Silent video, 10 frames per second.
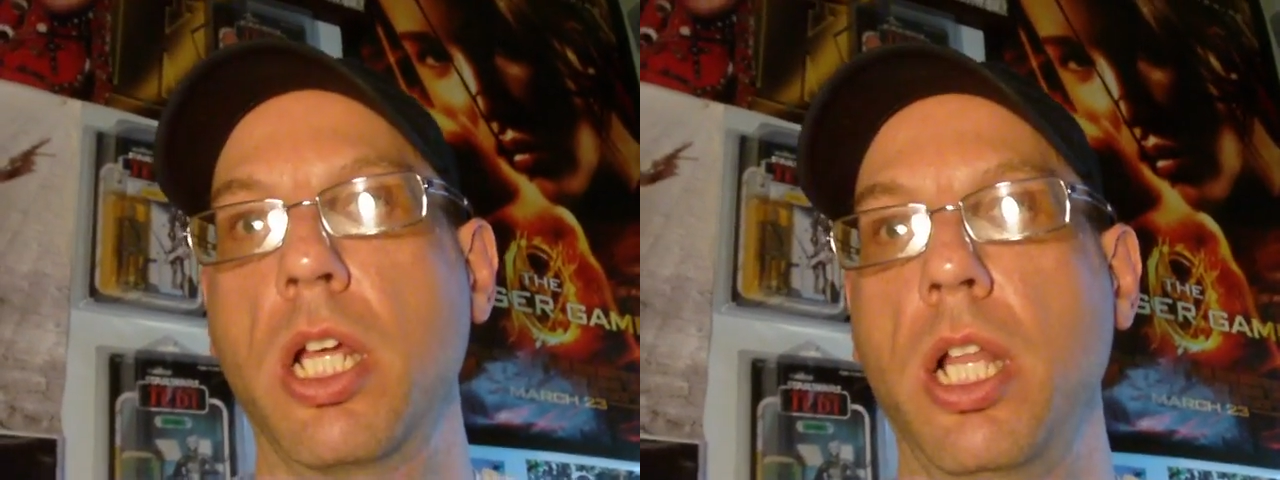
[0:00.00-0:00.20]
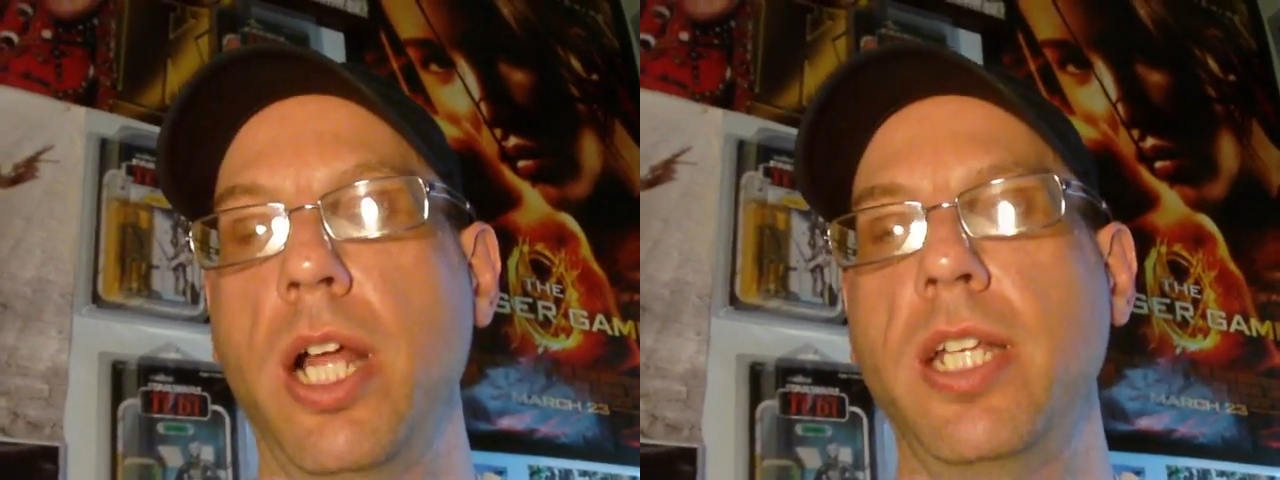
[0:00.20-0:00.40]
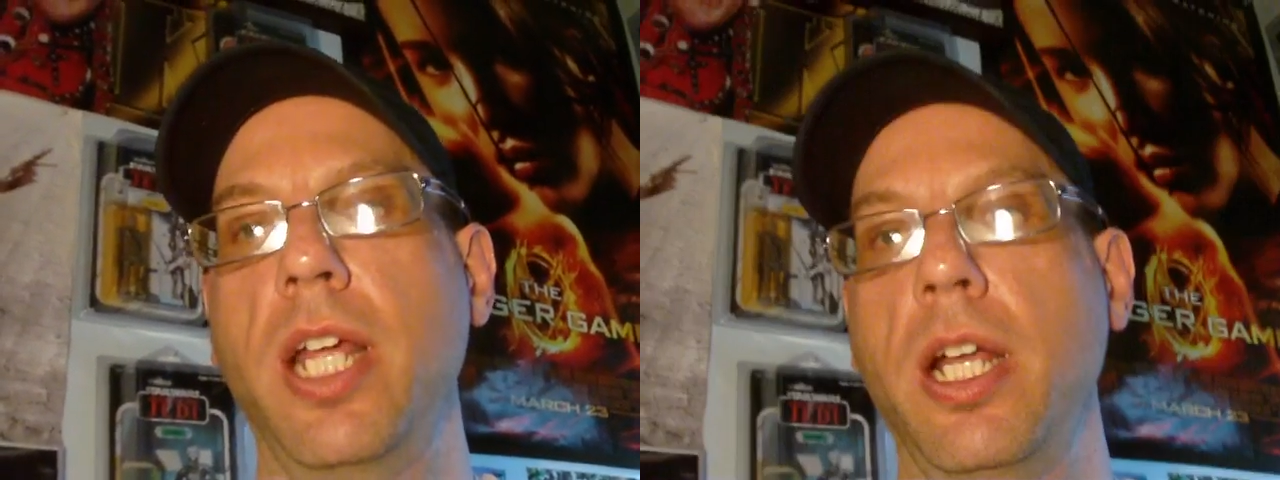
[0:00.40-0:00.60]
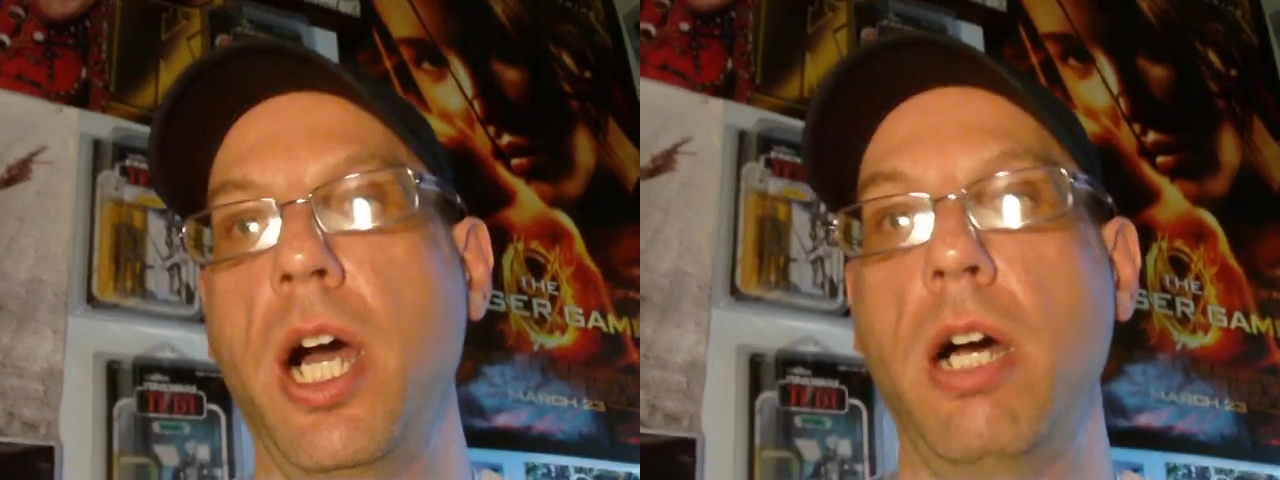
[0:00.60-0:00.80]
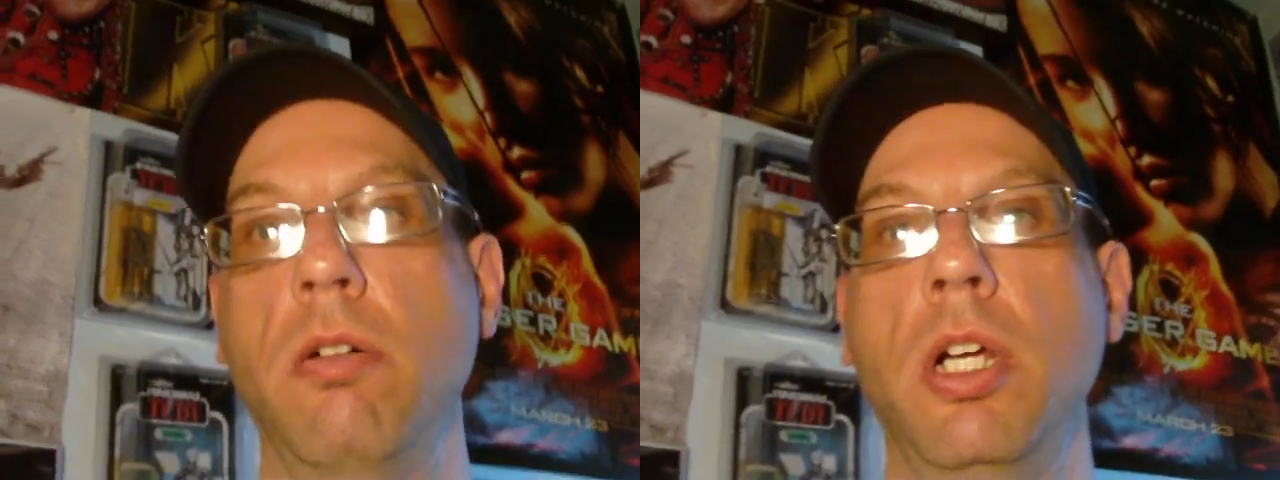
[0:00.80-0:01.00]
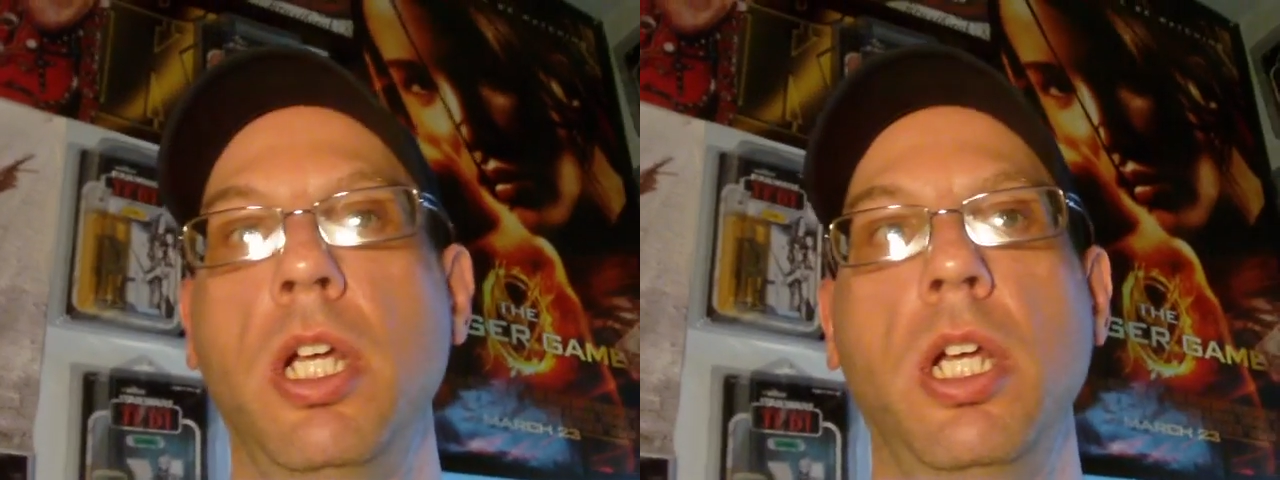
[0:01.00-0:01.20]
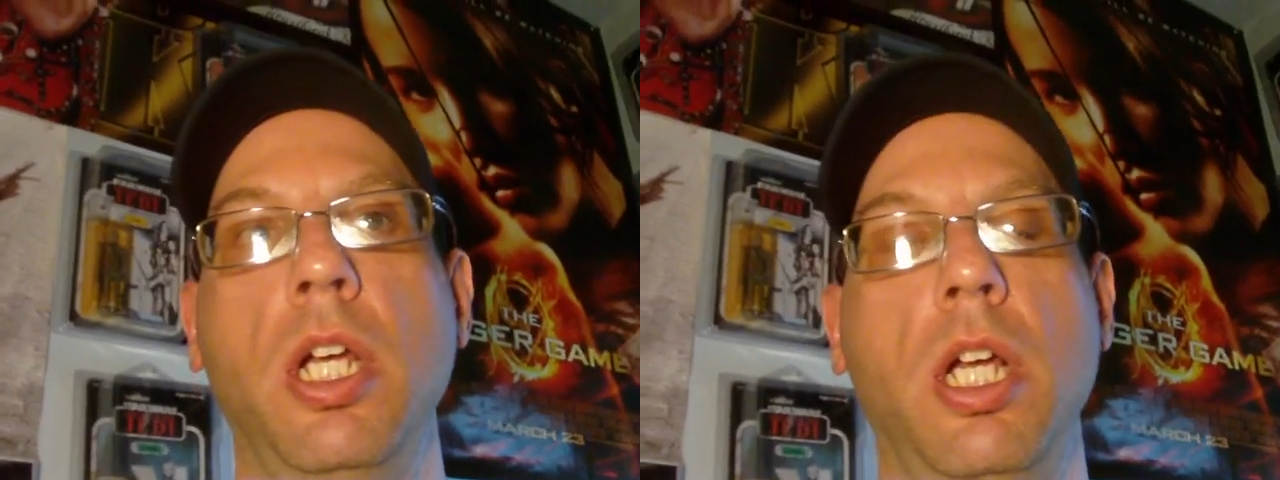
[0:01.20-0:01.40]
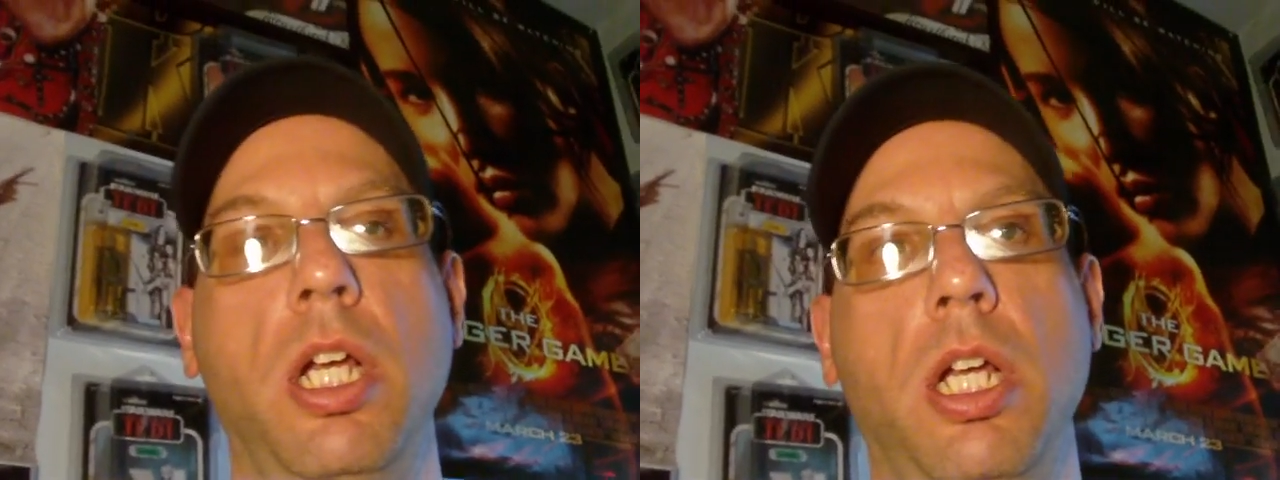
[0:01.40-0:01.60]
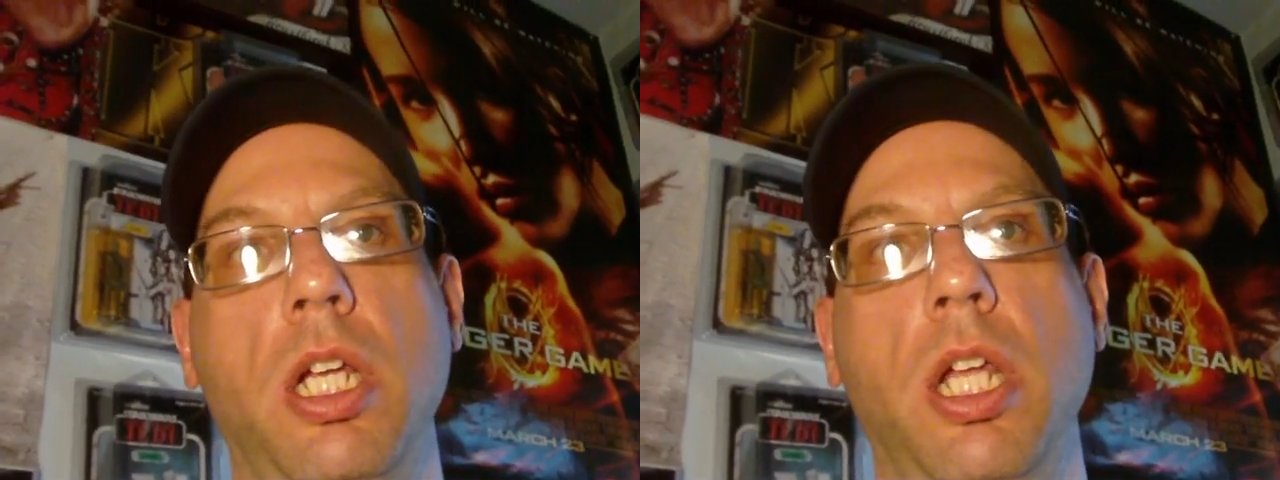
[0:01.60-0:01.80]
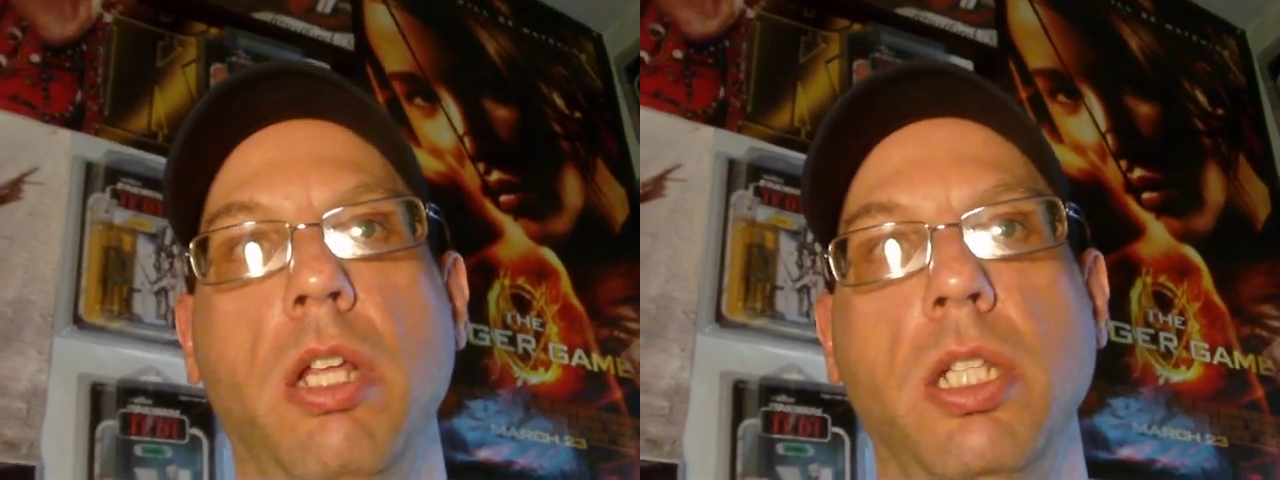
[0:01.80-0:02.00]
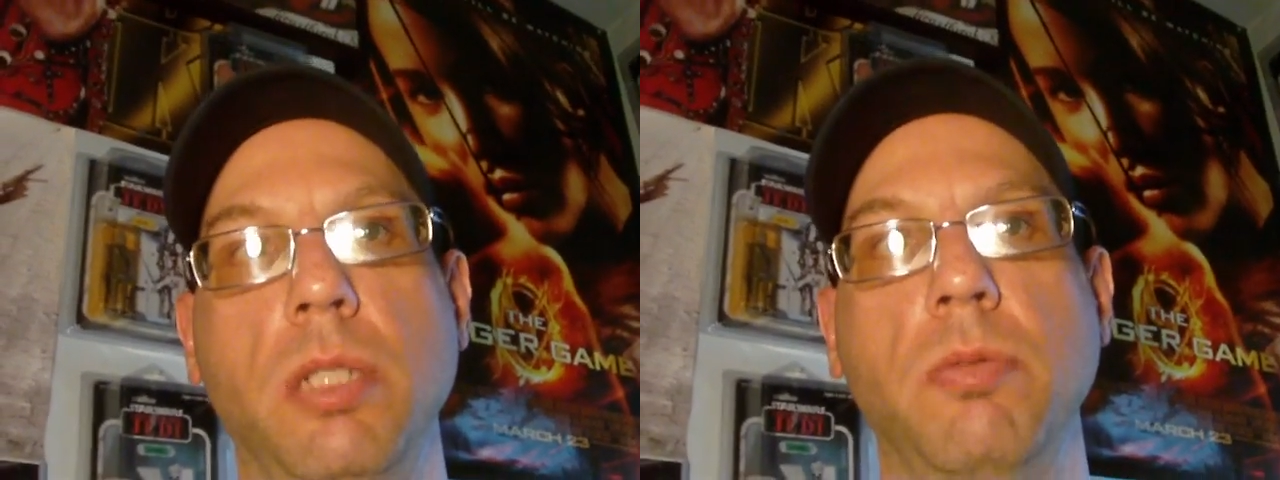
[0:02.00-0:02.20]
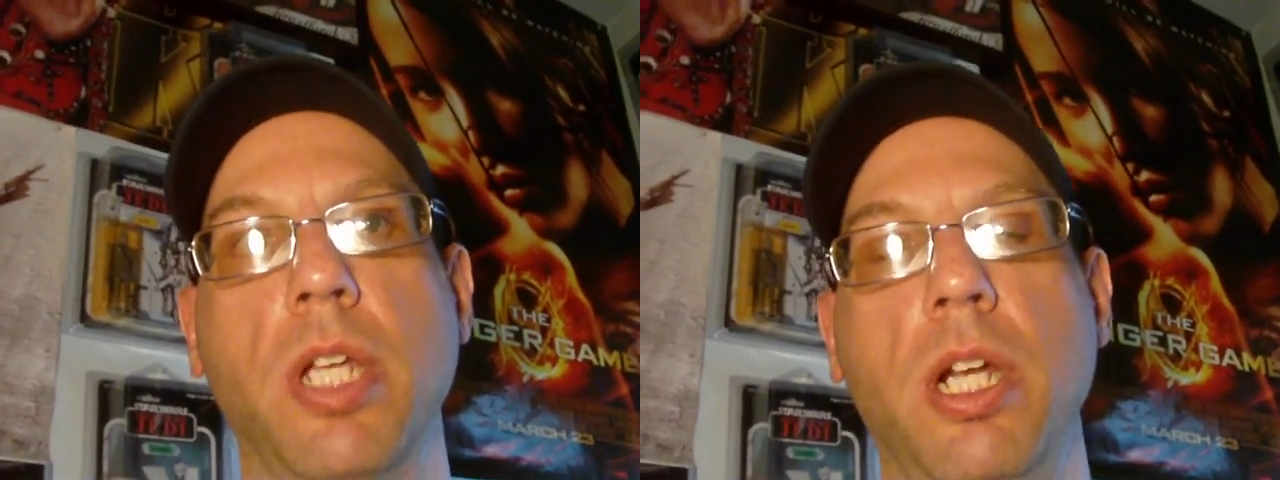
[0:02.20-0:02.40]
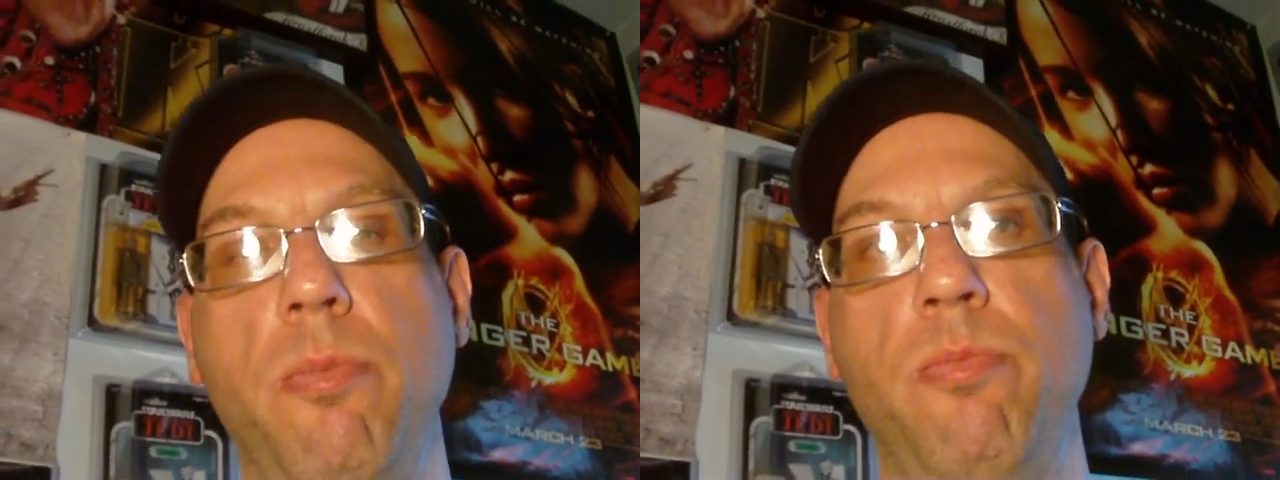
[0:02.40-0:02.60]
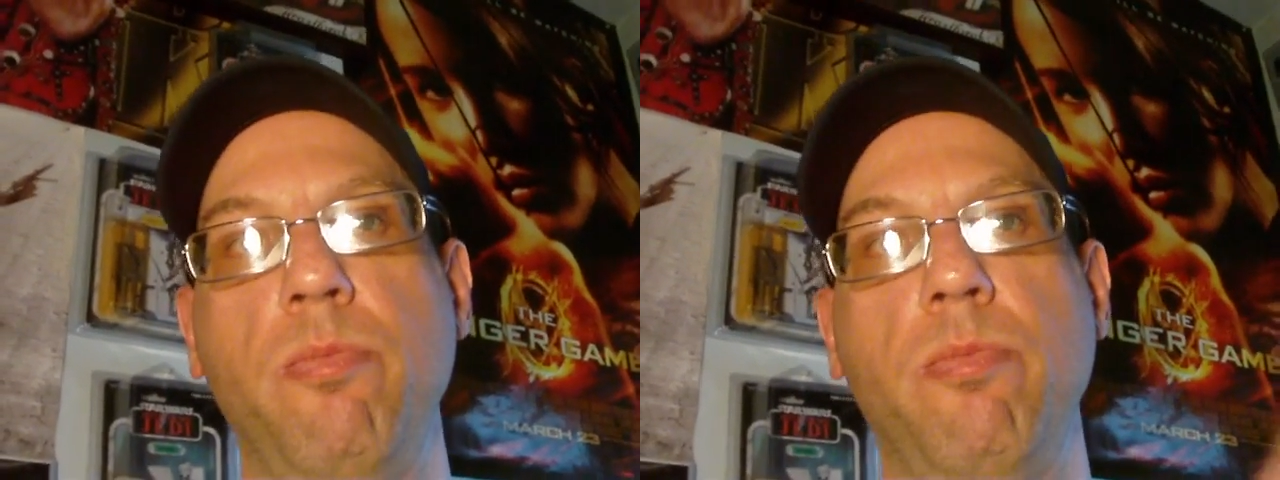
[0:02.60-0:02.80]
collecting and how, this was gonna